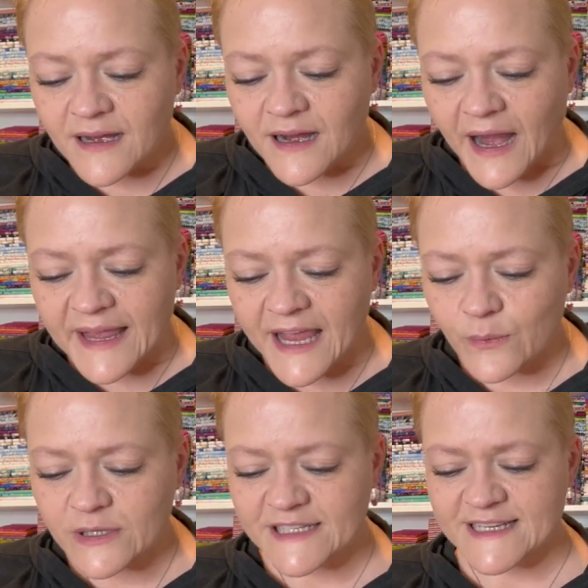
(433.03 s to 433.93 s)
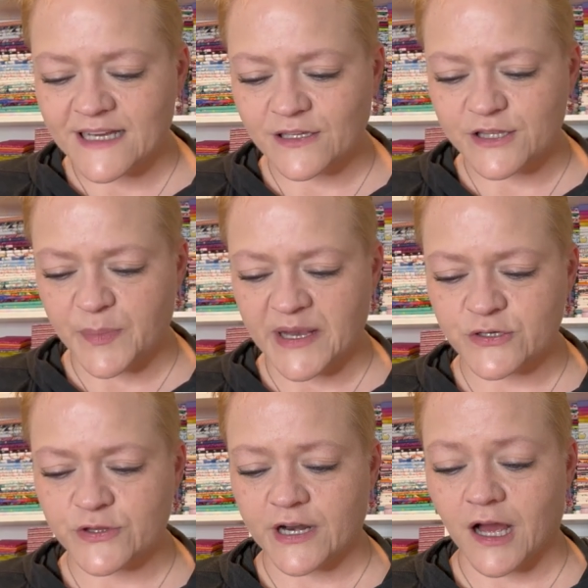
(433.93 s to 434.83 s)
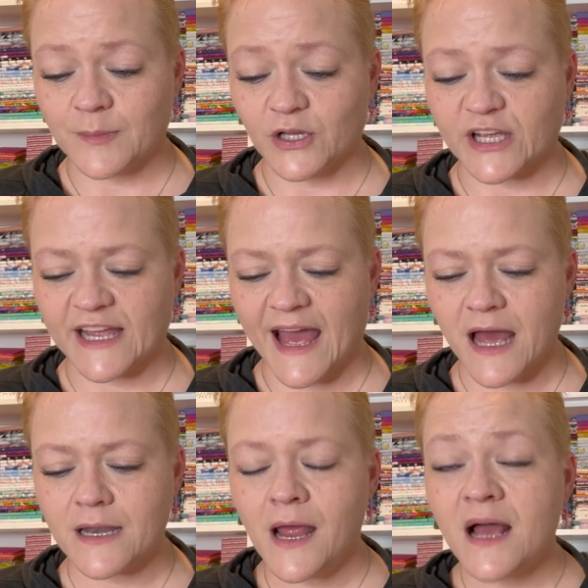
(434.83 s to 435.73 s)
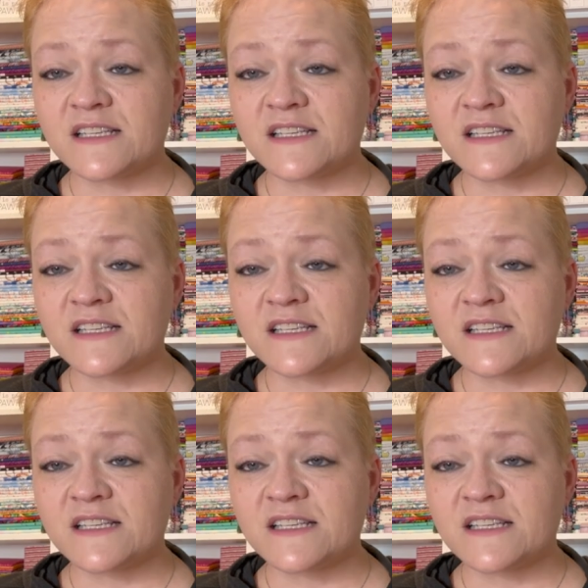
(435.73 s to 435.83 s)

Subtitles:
I can't really tell in the picture that I'm looking at.